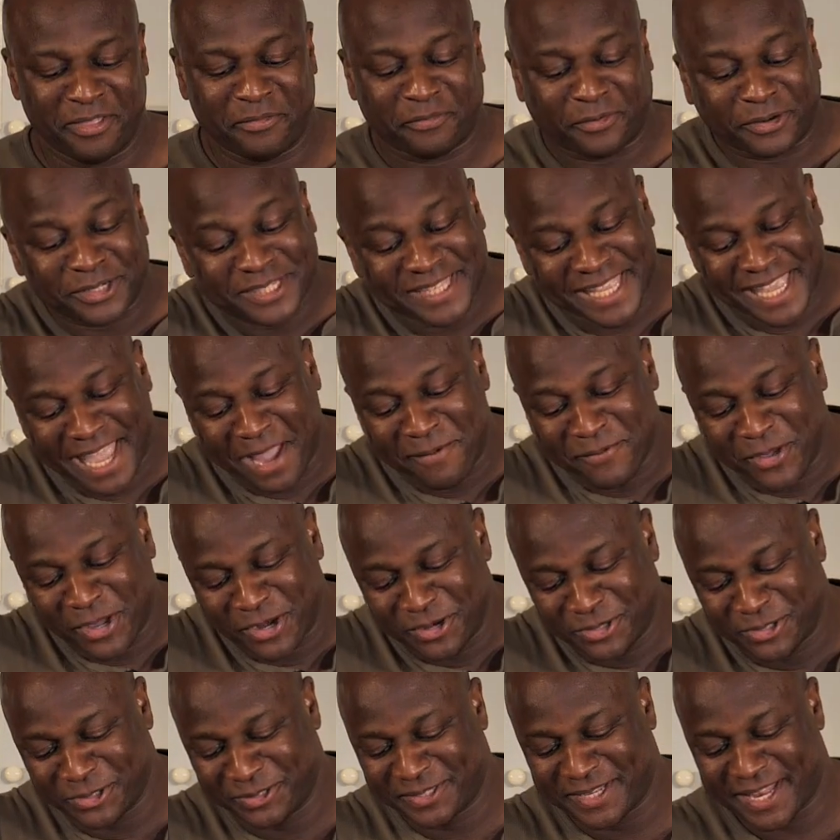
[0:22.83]
The first thing I'm going
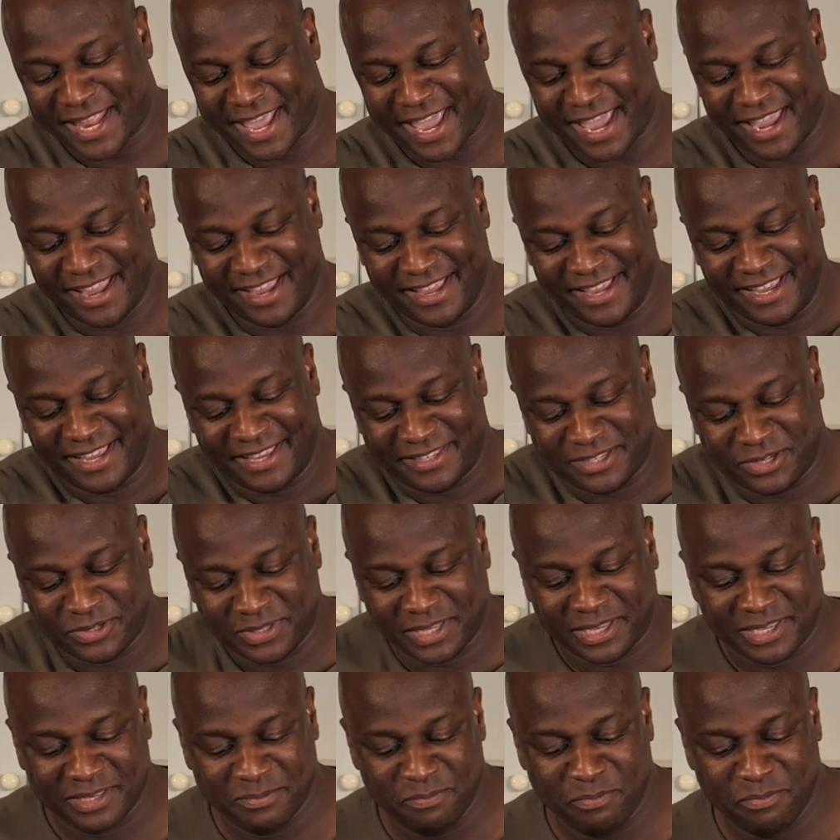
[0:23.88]
to do today is use this